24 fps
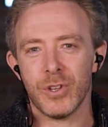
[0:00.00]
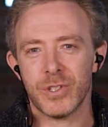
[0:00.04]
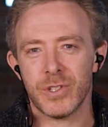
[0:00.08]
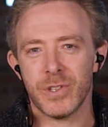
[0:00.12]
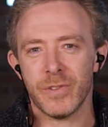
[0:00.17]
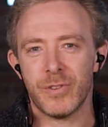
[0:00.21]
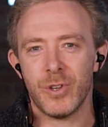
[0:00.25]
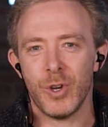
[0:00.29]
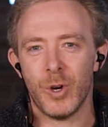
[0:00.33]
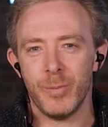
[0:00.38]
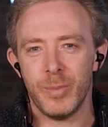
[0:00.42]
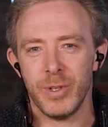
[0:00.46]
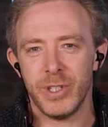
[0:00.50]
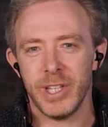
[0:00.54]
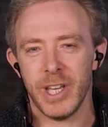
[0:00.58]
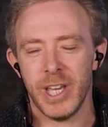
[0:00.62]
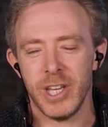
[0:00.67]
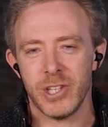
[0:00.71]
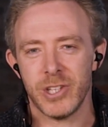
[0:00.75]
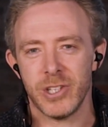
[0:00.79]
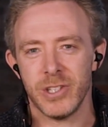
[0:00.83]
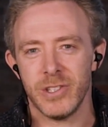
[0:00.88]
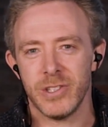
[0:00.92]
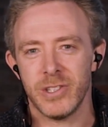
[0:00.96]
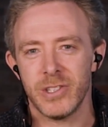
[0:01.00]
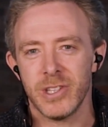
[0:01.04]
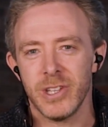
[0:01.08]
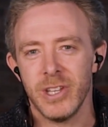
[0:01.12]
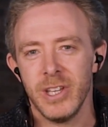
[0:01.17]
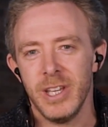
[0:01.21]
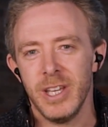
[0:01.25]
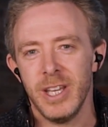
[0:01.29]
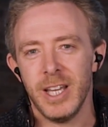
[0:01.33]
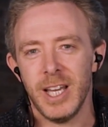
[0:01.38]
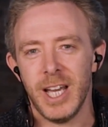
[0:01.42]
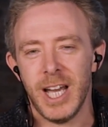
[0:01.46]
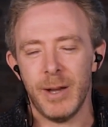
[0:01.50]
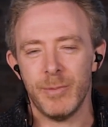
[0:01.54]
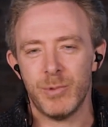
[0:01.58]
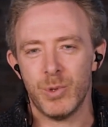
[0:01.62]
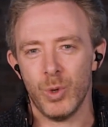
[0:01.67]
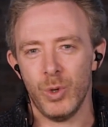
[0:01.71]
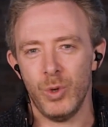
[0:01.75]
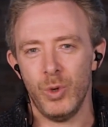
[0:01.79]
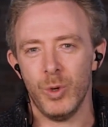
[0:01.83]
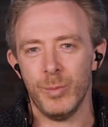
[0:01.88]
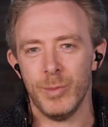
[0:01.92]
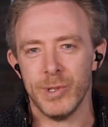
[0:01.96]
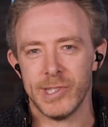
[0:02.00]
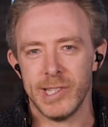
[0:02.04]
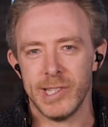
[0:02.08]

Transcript: of computations up to enormous